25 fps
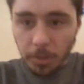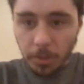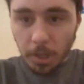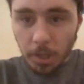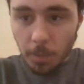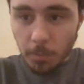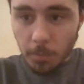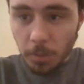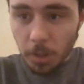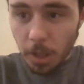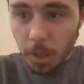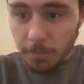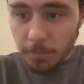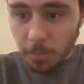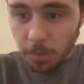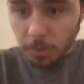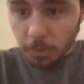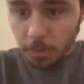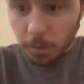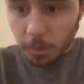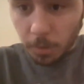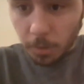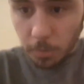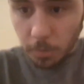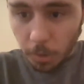Like, where am I
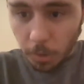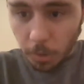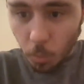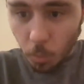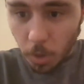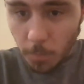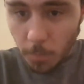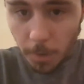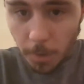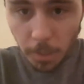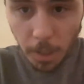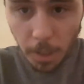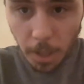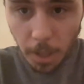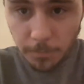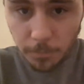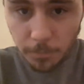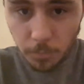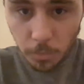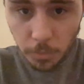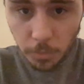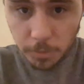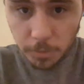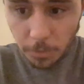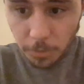live? Where are the destinations? Can I
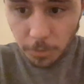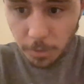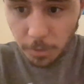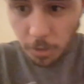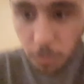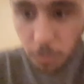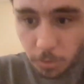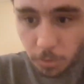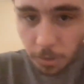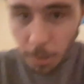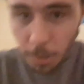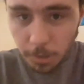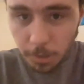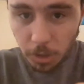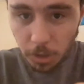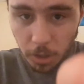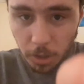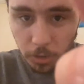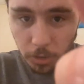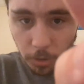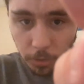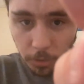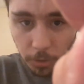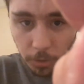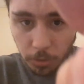change destinations? Can
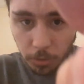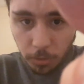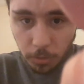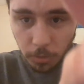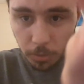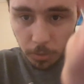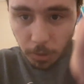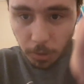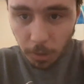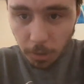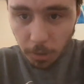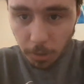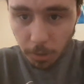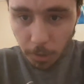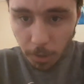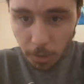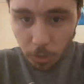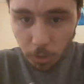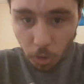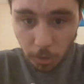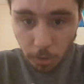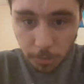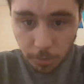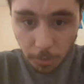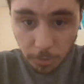I look at destinations? Flip,
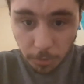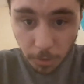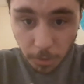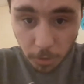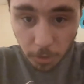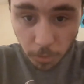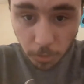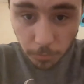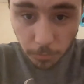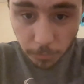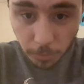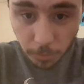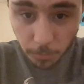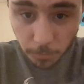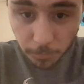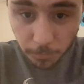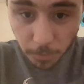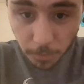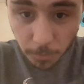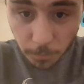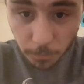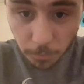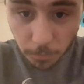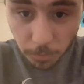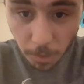camera, save video
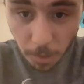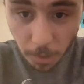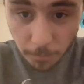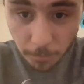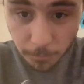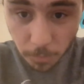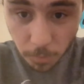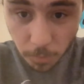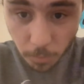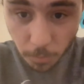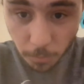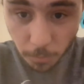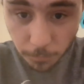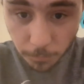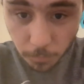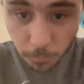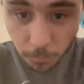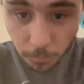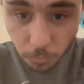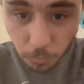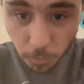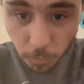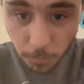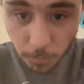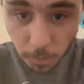after streaming, use,
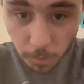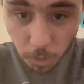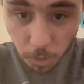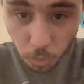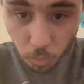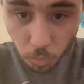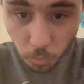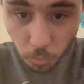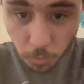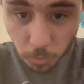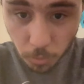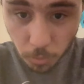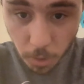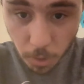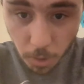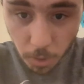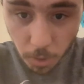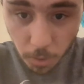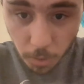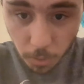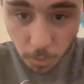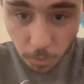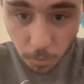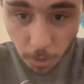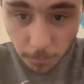live status
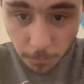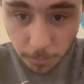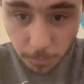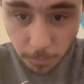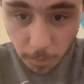indicator.